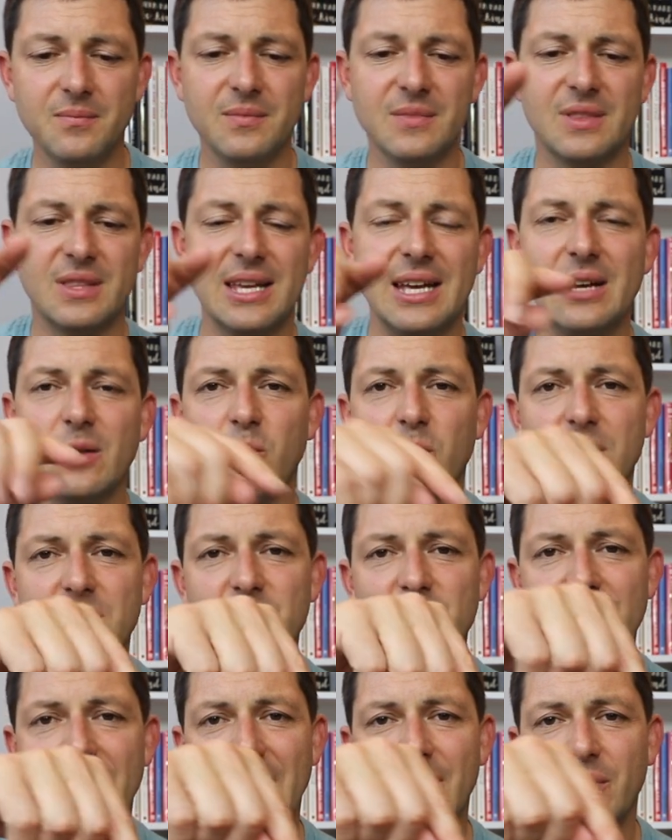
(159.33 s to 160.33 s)
Then
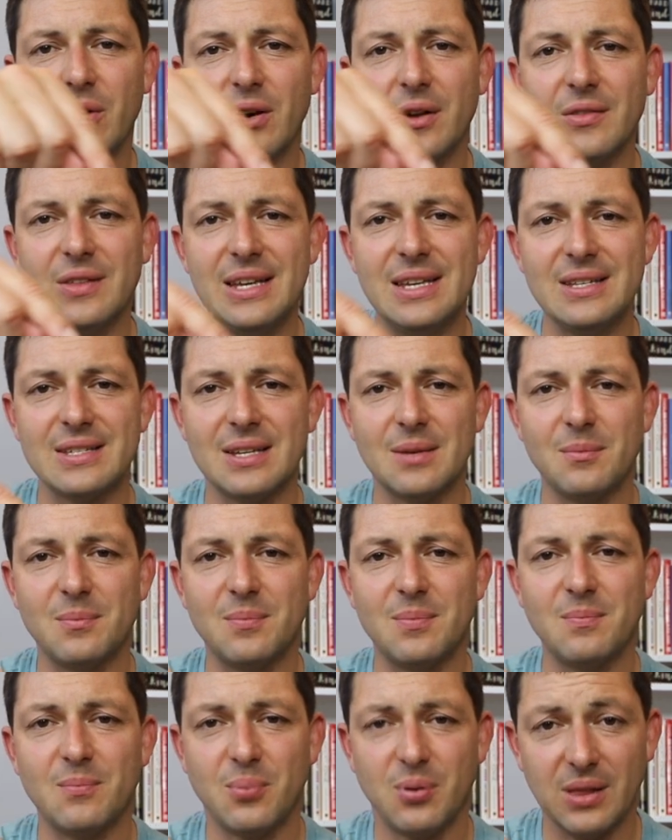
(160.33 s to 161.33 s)
once you have all these
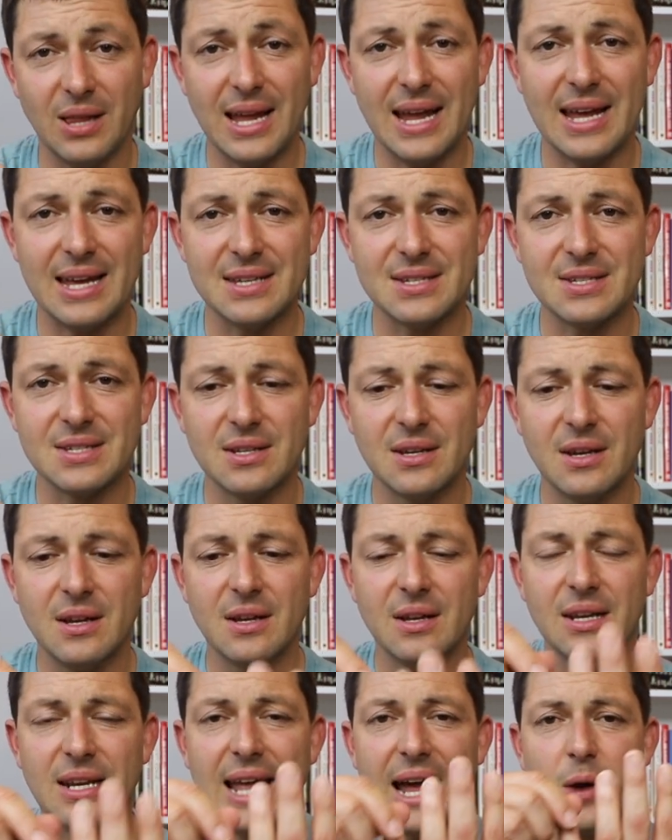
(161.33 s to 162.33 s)
in place,
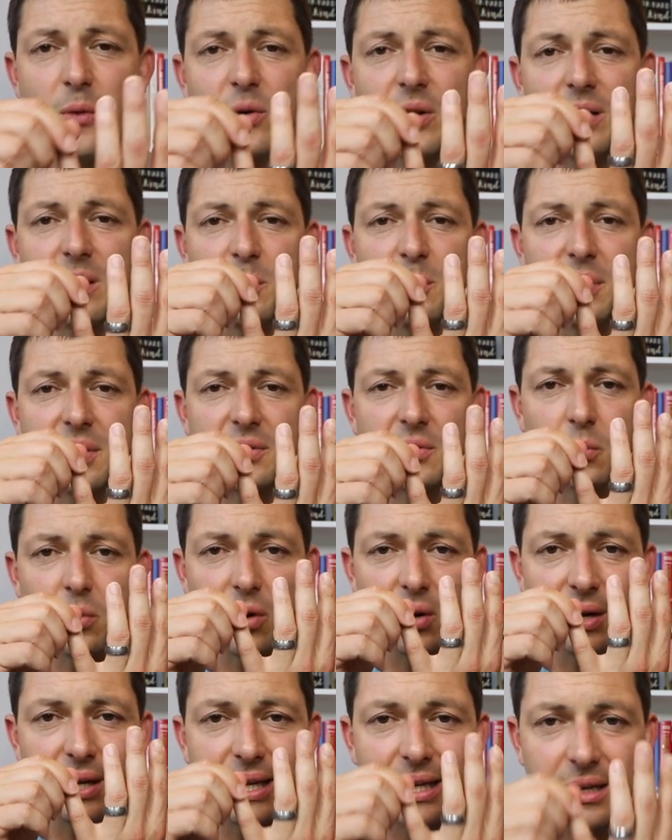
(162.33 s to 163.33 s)
now we're gonna put the
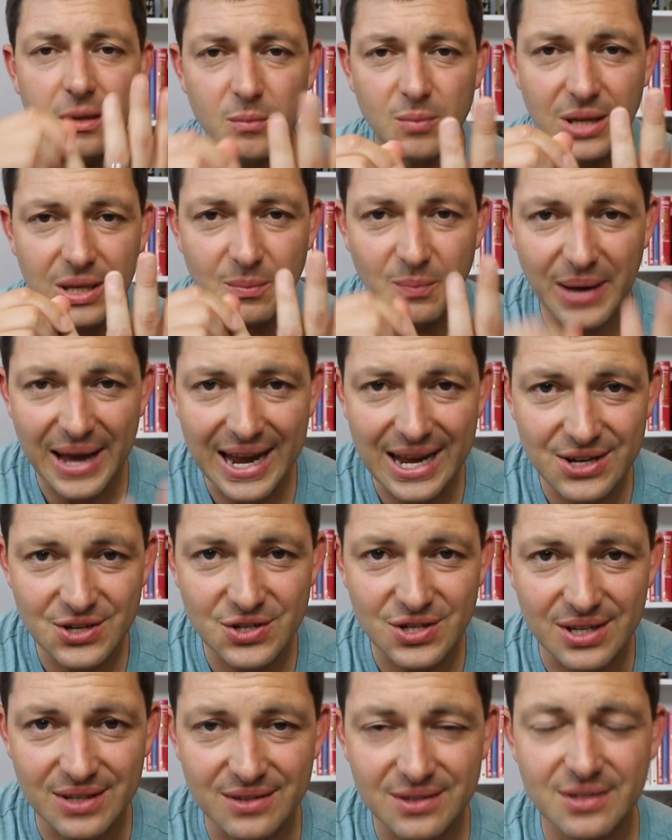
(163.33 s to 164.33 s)
work in and be
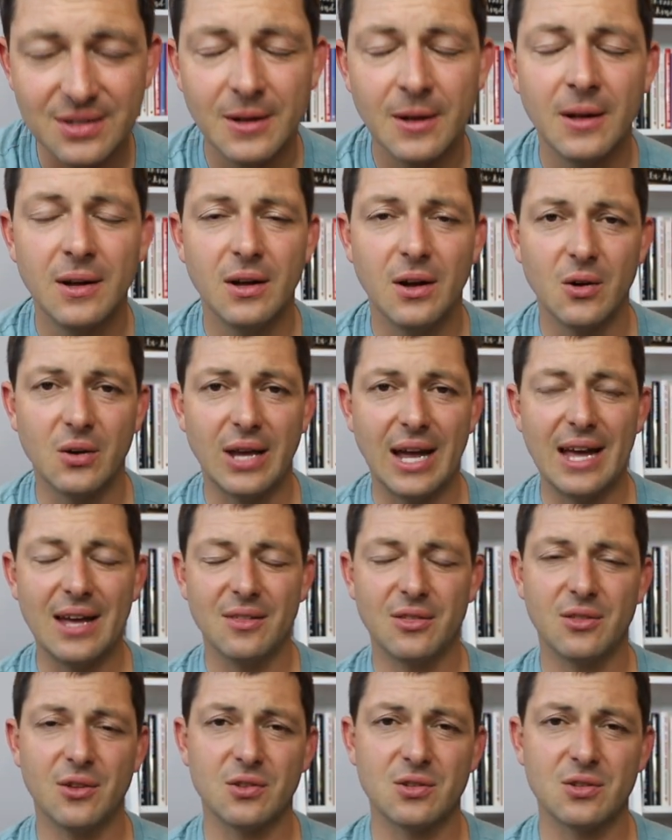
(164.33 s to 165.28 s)
patient, okay?